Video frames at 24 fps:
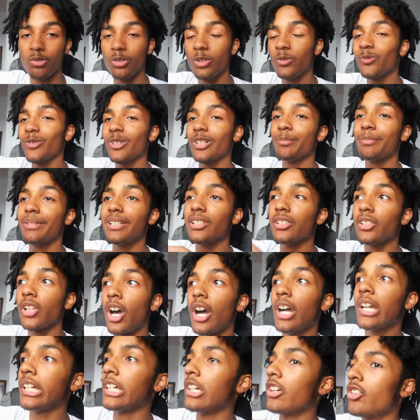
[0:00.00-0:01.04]
We finna be
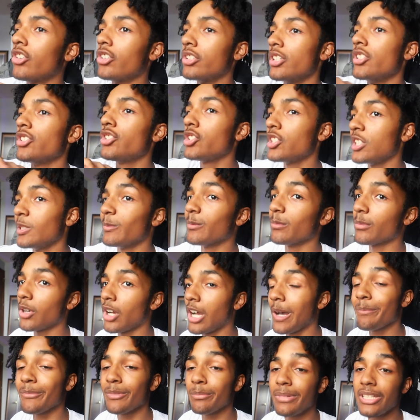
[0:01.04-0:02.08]
locking on this stream, bro.
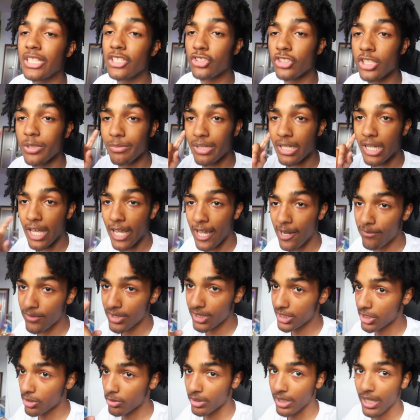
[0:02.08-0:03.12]
I'm gonna be streaming every
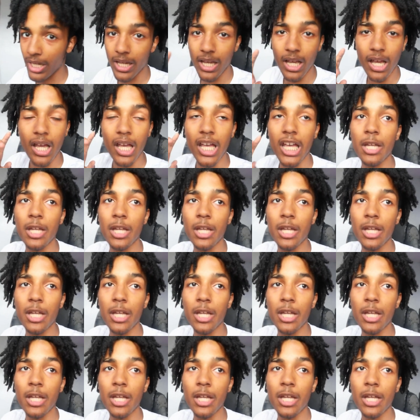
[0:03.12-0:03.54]
single night.